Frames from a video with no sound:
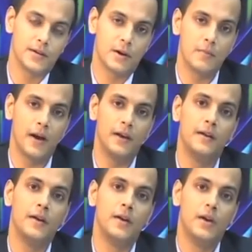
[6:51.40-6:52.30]
smaller
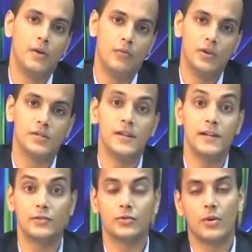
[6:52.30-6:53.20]
sized engines
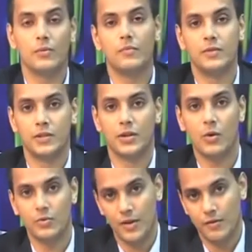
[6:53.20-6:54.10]
now uh, some
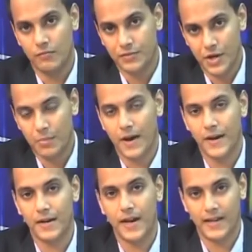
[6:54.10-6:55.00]
of the companies for
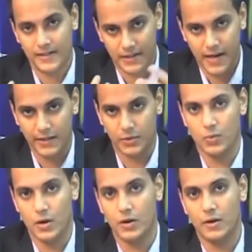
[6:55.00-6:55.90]
example
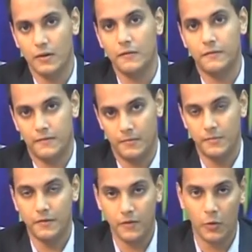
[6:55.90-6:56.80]
G a
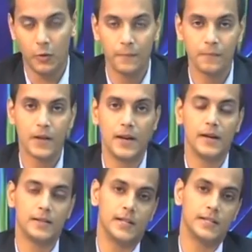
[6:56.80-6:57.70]
disk which is
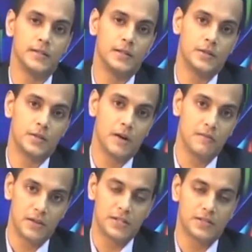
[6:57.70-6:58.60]
called as
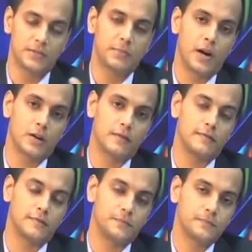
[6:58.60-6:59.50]
blisk
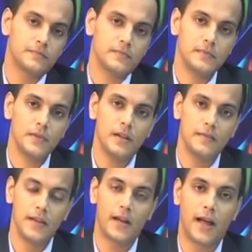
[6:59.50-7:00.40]
disk
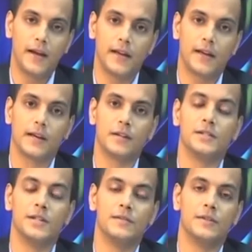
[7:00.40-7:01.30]
together
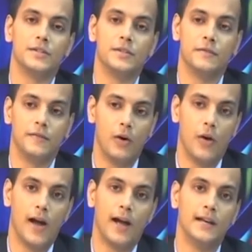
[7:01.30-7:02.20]
uh, piece of
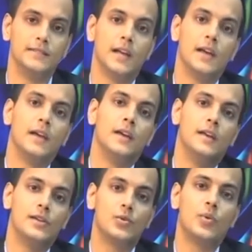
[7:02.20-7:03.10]
metal. Similarly, their
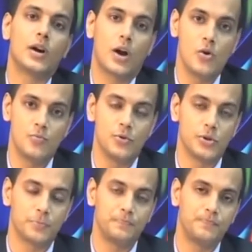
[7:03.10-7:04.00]
competitors also
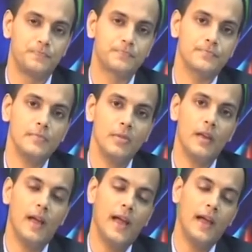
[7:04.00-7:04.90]
like Pratt & Whitney calls it